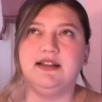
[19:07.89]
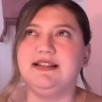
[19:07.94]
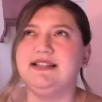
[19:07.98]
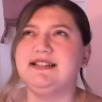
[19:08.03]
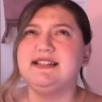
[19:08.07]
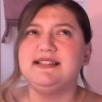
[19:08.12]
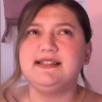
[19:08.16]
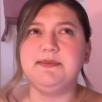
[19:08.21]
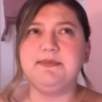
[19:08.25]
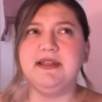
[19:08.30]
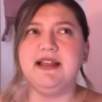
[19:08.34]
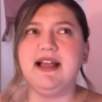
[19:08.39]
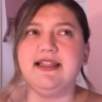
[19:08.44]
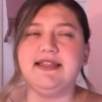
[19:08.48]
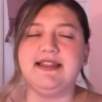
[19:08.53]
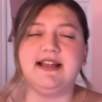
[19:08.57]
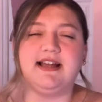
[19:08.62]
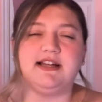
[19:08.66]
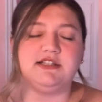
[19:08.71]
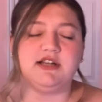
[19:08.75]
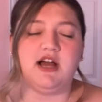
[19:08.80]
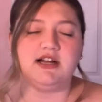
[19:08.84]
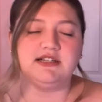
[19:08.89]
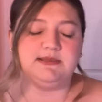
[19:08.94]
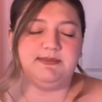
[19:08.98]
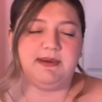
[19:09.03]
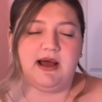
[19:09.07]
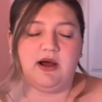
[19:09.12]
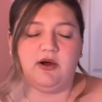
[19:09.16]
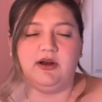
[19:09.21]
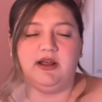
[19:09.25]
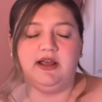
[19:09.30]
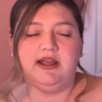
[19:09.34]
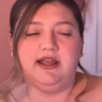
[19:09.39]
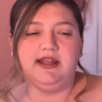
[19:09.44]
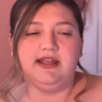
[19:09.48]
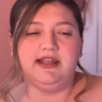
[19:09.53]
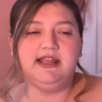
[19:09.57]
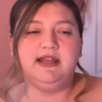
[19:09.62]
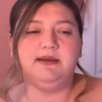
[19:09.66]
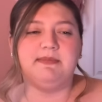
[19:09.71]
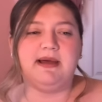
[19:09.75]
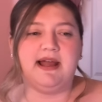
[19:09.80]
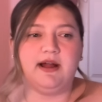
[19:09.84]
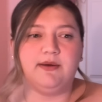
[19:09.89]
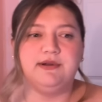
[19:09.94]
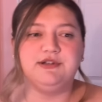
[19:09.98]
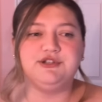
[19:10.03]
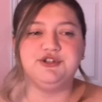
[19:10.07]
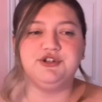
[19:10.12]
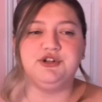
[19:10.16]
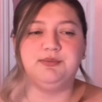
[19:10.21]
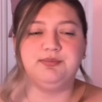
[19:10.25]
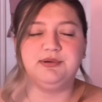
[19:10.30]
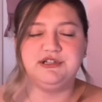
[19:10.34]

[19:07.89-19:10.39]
This is something I think I talked about in my original